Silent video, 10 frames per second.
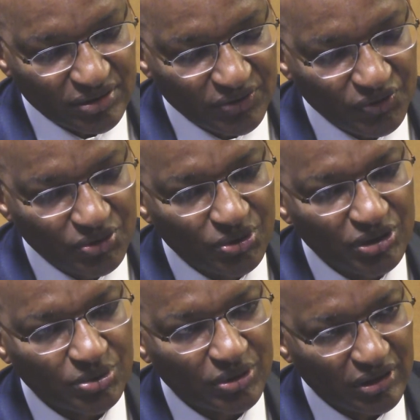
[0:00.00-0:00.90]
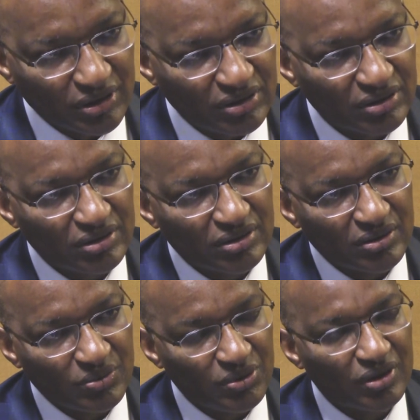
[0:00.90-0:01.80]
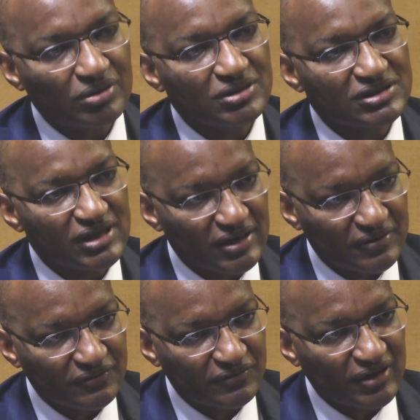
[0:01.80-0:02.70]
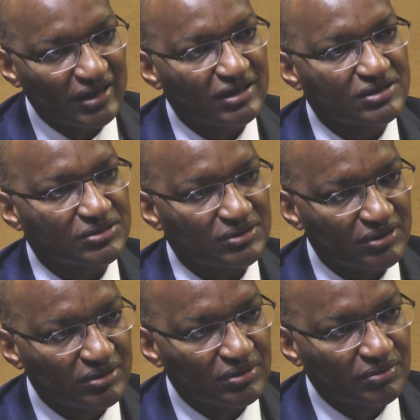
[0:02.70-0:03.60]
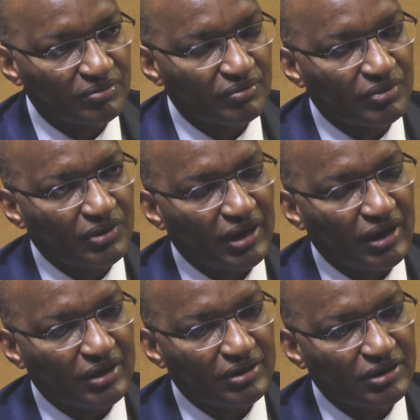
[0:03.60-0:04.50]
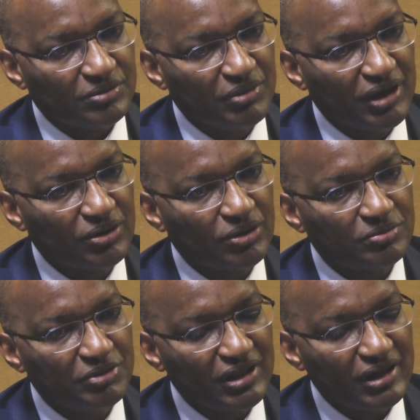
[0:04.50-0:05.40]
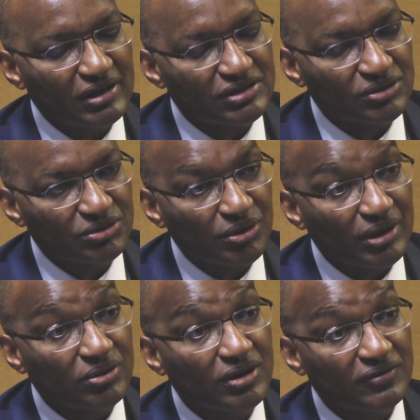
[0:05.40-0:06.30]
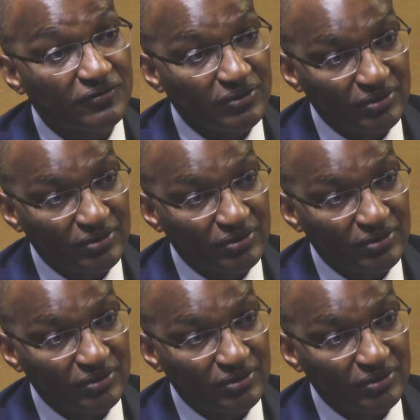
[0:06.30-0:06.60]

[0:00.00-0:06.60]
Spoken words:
if you do it well, will always have a lesson. And it may not be the lesson you are looking for.